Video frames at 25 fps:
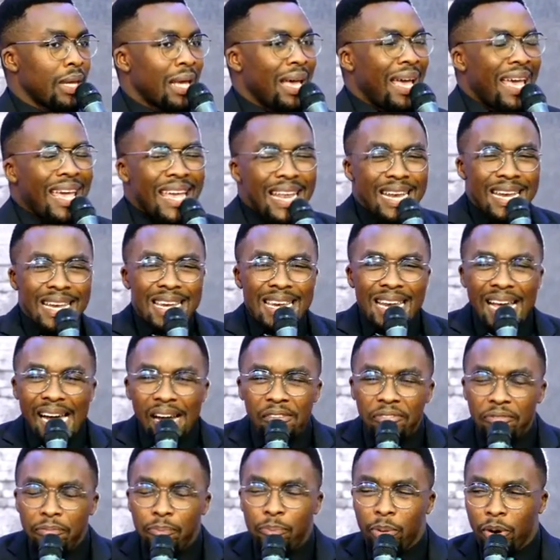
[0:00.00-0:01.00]

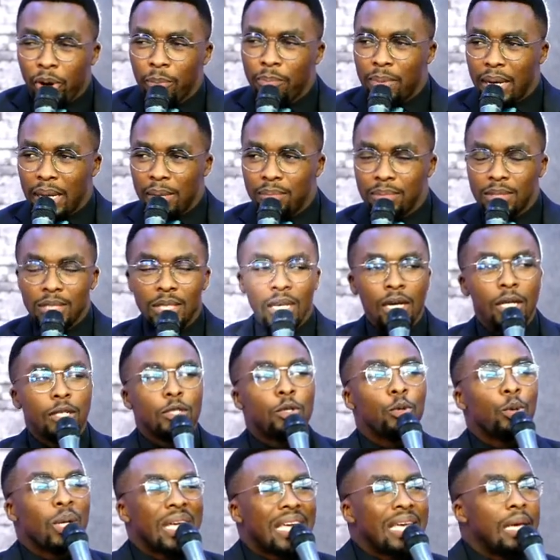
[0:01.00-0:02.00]
enough problems to
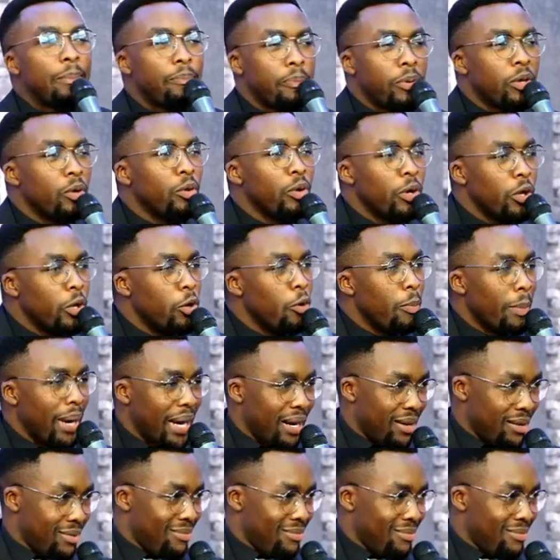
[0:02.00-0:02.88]
keep you human.